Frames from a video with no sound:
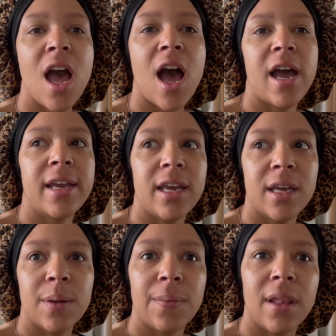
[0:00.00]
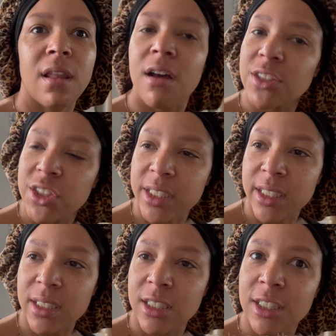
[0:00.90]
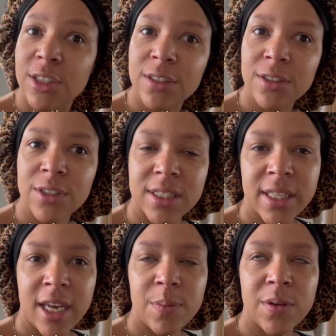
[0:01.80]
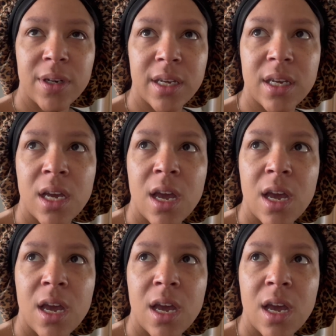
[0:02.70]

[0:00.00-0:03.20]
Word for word: I am launching Kryssy K Beauty.